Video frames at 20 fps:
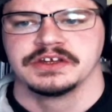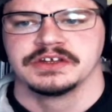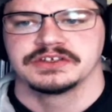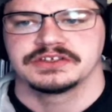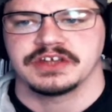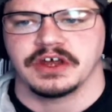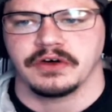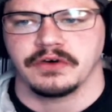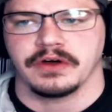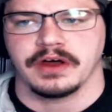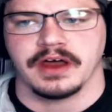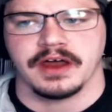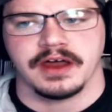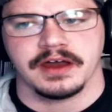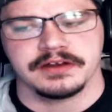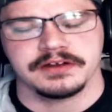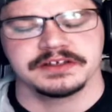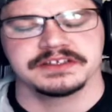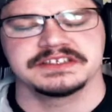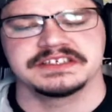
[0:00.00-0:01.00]
So
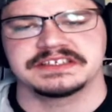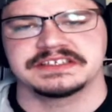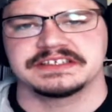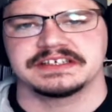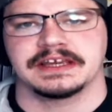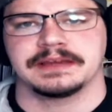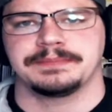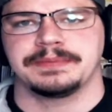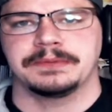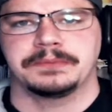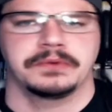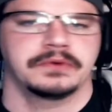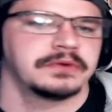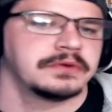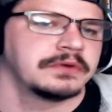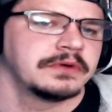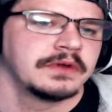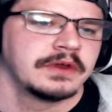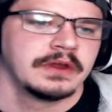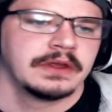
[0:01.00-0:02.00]
168 people